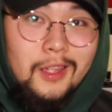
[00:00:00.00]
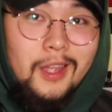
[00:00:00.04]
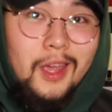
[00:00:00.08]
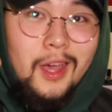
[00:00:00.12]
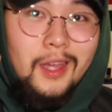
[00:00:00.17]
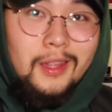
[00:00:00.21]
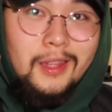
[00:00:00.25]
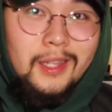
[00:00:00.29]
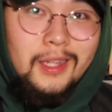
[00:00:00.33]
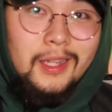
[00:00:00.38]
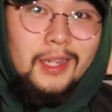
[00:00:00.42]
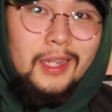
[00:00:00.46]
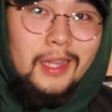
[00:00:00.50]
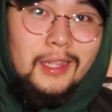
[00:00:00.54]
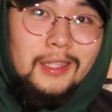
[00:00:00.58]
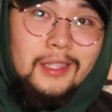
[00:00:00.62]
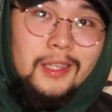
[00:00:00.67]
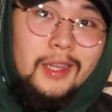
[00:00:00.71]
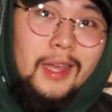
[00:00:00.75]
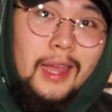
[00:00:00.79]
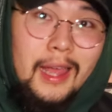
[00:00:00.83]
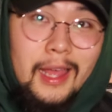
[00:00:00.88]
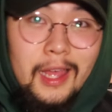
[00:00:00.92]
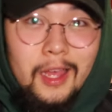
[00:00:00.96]
y'all think
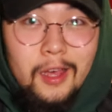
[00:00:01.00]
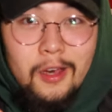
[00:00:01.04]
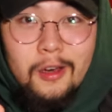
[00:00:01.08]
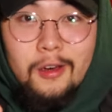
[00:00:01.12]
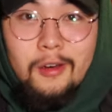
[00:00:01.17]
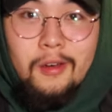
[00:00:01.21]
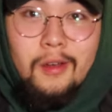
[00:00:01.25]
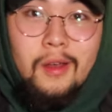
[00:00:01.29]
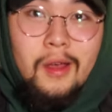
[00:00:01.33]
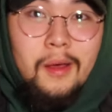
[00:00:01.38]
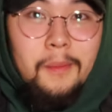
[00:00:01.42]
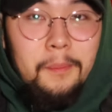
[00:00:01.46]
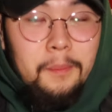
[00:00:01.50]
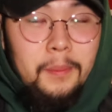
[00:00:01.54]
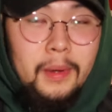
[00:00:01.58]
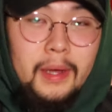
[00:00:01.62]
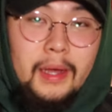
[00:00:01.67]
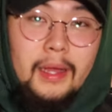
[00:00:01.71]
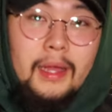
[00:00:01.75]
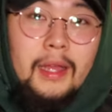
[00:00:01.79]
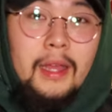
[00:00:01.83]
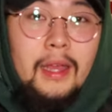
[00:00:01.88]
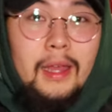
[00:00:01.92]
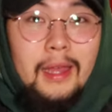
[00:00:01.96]
it's a L,
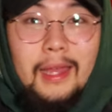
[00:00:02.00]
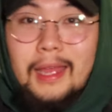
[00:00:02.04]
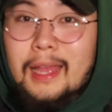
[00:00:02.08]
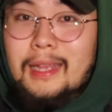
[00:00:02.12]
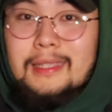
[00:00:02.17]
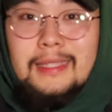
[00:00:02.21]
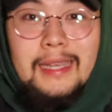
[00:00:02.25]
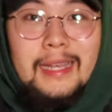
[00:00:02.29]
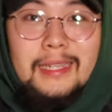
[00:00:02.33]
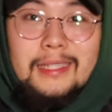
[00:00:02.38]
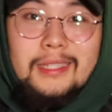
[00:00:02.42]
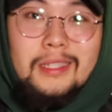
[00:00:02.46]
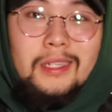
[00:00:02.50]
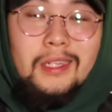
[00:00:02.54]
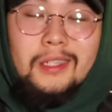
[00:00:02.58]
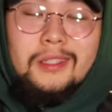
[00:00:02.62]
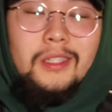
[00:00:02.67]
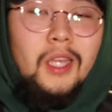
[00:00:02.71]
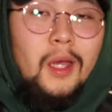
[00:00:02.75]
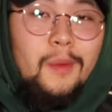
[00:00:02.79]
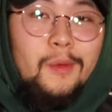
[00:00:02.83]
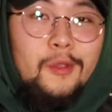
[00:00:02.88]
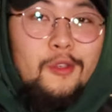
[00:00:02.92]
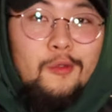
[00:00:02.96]
but it's actually
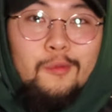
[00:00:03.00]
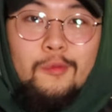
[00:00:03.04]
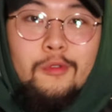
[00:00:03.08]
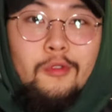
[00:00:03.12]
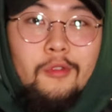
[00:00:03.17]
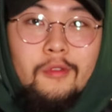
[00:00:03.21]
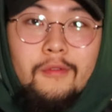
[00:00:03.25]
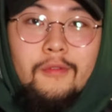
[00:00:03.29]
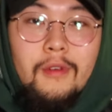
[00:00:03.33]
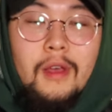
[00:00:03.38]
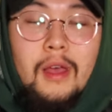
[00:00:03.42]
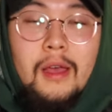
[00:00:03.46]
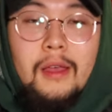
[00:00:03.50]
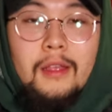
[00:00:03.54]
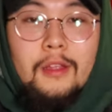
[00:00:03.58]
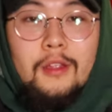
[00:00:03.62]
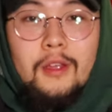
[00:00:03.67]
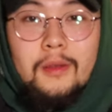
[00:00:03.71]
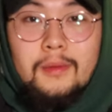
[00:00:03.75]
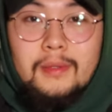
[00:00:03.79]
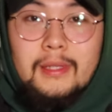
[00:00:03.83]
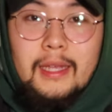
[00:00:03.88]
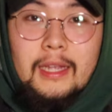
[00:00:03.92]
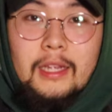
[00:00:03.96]
a W move.
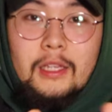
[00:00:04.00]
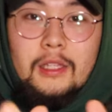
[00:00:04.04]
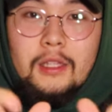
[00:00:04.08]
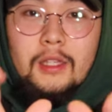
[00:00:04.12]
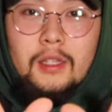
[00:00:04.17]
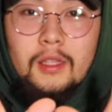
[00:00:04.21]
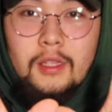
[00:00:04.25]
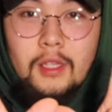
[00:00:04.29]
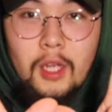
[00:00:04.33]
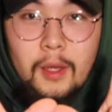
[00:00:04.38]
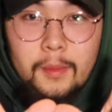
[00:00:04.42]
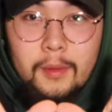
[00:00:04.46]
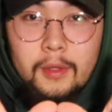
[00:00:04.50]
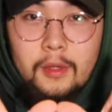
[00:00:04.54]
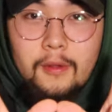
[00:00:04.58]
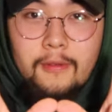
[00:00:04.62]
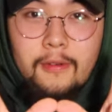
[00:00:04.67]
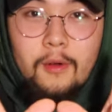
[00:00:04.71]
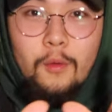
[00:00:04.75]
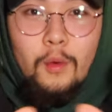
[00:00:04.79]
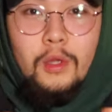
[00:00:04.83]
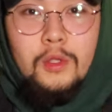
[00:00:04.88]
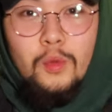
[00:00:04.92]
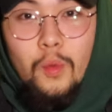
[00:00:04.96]
You know what I'm saying?
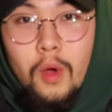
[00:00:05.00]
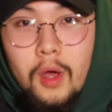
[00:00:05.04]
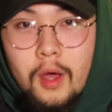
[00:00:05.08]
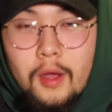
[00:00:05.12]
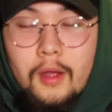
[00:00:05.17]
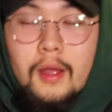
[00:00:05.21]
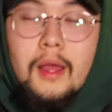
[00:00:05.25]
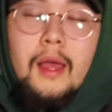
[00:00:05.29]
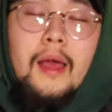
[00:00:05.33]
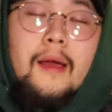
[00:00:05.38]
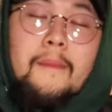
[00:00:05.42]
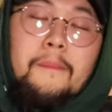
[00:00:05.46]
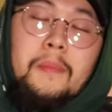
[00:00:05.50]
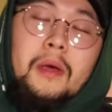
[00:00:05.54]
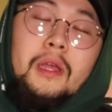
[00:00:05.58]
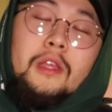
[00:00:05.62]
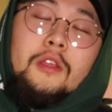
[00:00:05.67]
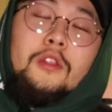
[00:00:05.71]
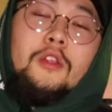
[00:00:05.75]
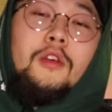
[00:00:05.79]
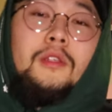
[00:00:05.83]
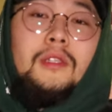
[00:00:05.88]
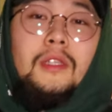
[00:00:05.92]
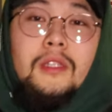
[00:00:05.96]
W for what's wrong.
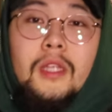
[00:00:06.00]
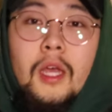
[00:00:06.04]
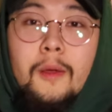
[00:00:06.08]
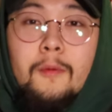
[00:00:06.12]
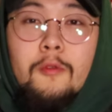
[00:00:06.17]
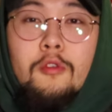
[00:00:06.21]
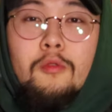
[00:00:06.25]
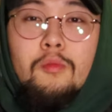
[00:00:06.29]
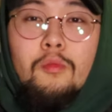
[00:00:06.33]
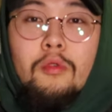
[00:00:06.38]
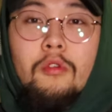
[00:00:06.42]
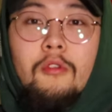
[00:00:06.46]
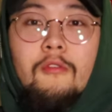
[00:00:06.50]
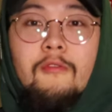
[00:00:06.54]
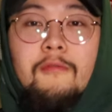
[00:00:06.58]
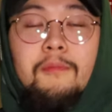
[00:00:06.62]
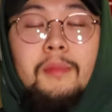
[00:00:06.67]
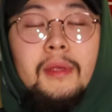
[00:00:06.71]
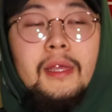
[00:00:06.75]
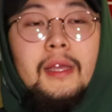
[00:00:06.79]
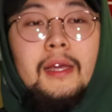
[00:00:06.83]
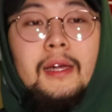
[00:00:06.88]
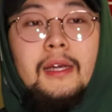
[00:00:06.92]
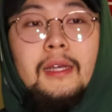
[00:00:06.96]
But you know, it's a W
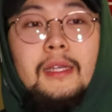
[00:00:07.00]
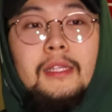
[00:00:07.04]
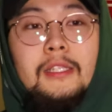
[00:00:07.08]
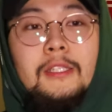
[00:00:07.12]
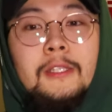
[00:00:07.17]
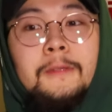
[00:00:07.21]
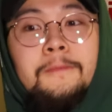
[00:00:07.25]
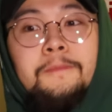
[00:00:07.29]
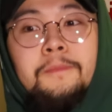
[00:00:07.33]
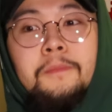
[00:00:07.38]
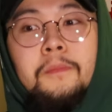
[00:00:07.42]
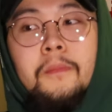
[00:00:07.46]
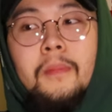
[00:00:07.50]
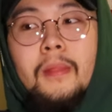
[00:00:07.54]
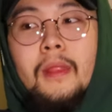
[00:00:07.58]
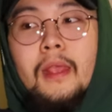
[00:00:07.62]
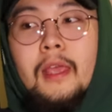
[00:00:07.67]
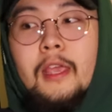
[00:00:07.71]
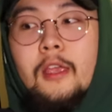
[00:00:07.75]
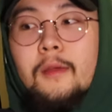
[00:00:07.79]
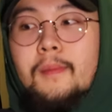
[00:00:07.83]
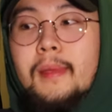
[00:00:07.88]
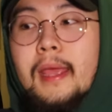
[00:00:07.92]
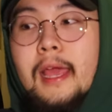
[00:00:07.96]
move because,
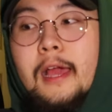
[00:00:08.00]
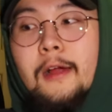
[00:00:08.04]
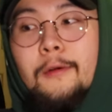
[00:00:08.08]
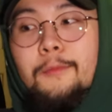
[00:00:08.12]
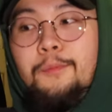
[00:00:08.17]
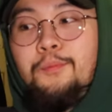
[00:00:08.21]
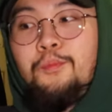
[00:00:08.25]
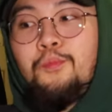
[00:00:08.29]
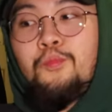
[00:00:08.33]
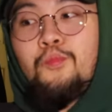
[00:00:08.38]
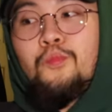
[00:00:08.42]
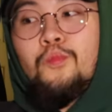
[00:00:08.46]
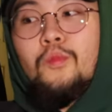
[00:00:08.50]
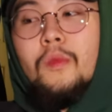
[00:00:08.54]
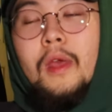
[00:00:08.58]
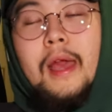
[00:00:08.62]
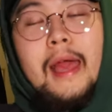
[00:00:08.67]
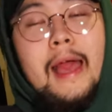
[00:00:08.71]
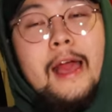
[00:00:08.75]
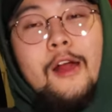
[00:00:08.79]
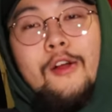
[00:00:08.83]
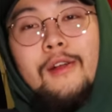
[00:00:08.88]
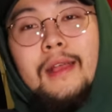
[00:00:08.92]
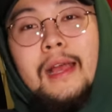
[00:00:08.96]
hear me out,
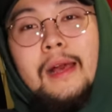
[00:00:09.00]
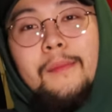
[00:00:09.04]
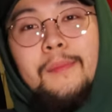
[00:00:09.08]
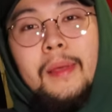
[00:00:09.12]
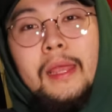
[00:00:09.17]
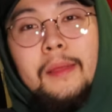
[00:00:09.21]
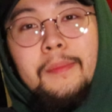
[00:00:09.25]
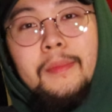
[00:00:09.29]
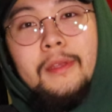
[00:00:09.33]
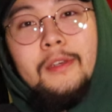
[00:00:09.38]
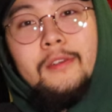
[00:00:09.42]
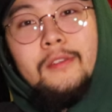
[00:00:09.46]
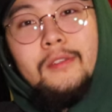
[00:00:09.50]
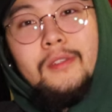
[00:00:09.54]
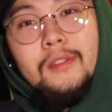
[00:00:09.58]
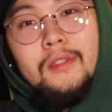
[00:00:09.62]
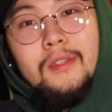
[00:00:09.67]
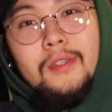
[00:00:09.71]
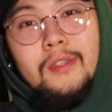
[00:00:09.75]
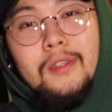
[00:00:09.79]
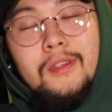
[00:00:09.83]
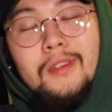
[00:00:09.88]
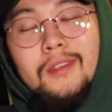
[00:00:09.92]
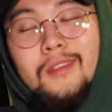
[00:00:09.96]
I don't gotta pay
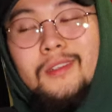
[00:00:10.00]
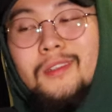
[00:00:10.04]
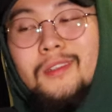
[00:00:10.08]
bills.